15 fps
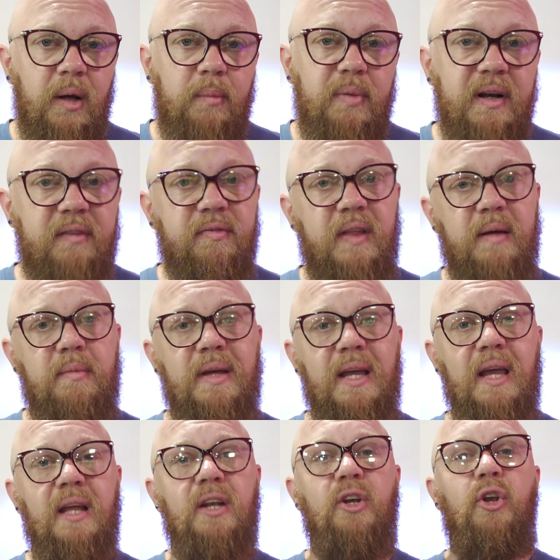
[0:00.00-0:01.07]
But if they
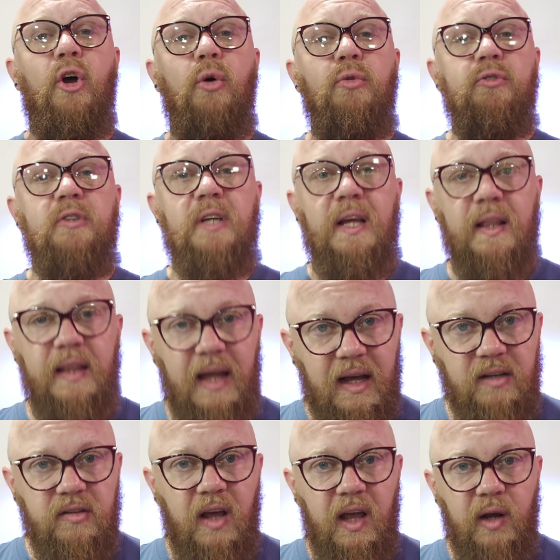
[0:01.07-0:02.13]
begin dosing
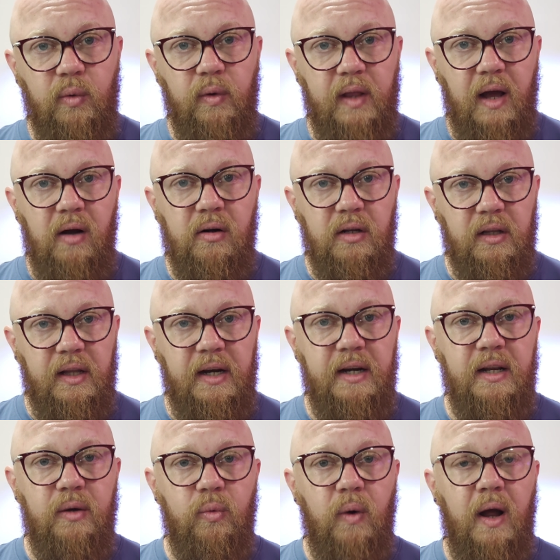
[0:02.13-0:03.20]
that tank with
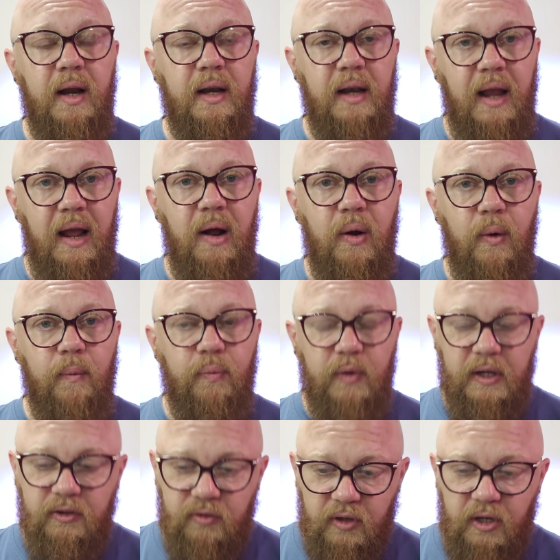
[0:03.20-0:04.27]
alkalinity right now,
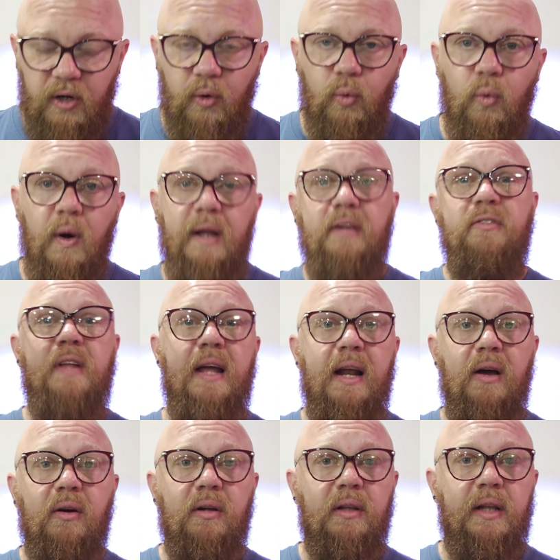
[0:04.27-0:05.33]
it's going to raise that
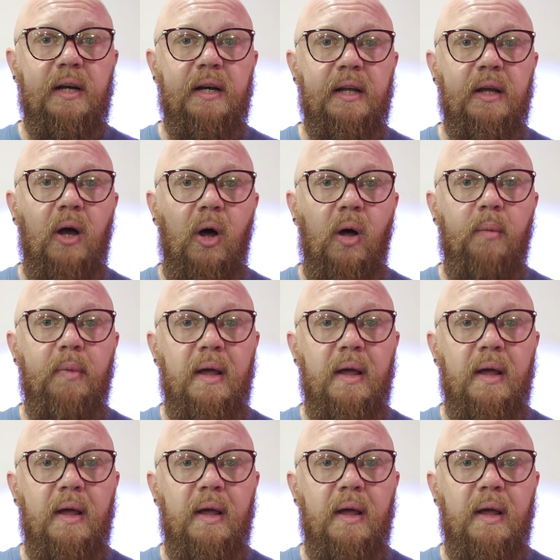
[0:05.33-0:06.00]
alkalinity up.